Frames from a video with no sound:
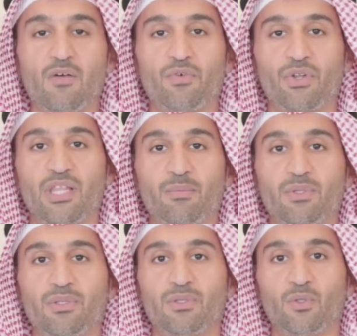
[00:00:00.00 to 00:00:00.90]
for
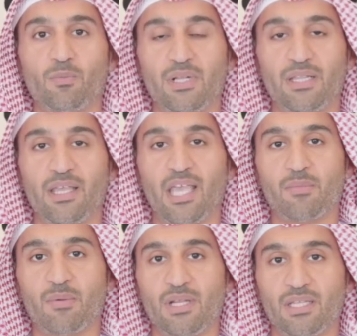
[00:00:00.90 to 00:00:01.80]
them to build the
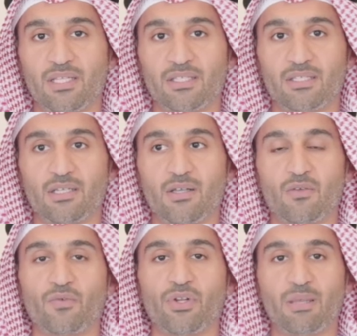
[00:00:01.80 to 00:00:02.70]
capabilities
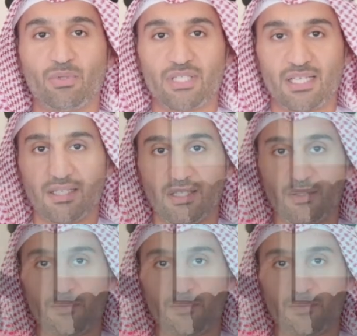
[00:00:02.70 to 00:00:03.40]
for them to succeed.